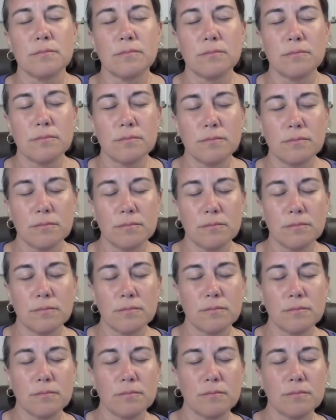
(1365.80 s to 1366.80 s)

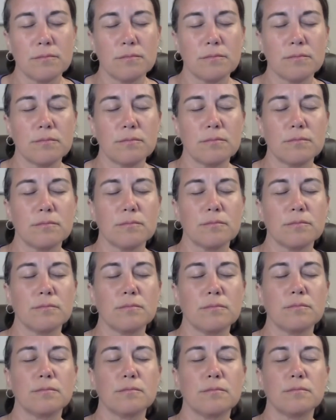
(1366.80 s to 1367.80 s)

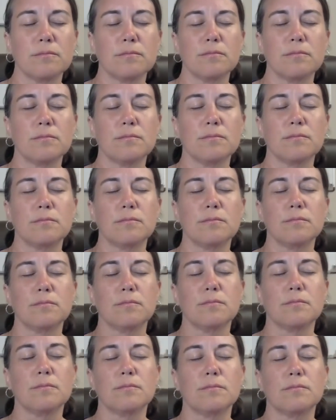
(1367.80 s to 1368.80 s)

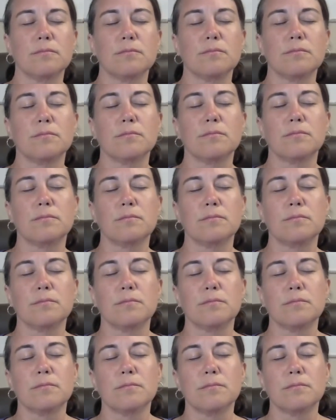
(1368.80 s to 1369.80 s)

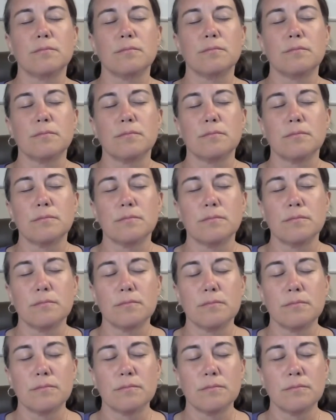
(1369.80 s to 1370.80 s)

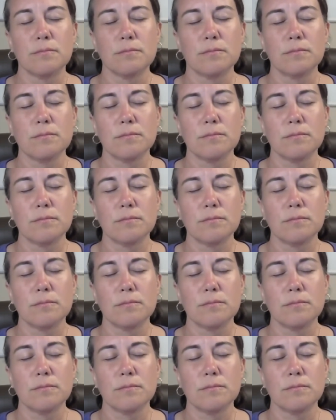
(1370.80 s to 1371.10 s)
No one is speaking in this clip.